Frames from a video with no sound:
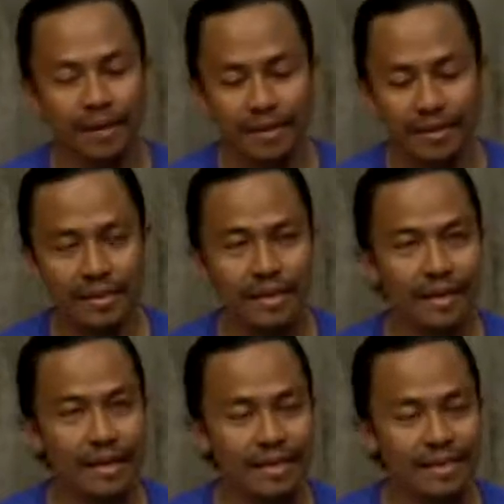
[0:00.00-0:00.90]

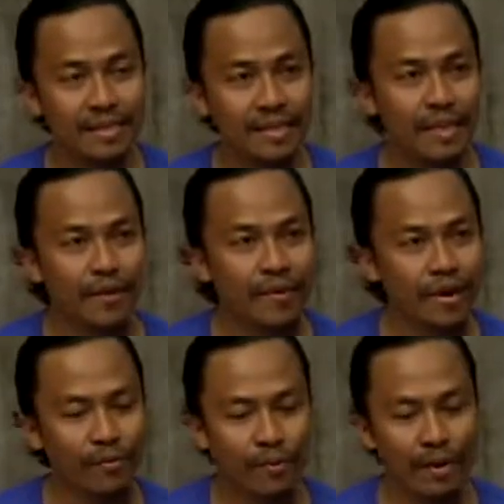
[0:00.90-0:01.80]
interestingly, interestingly
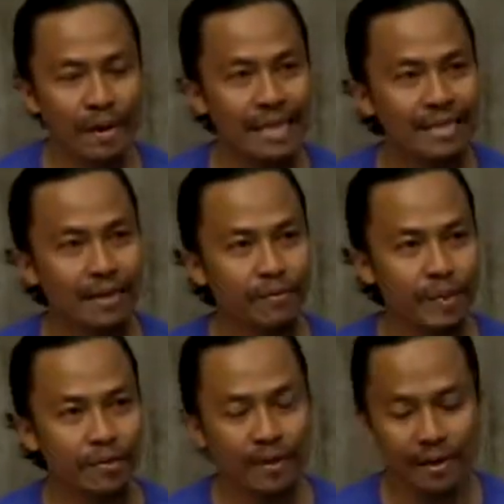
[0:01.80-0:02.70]
find out insight
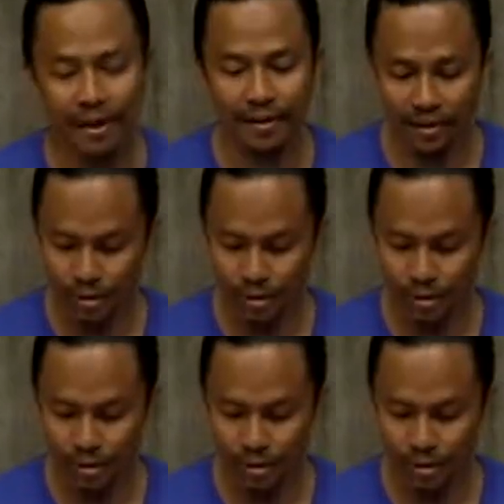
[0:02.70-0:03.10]
based on the data.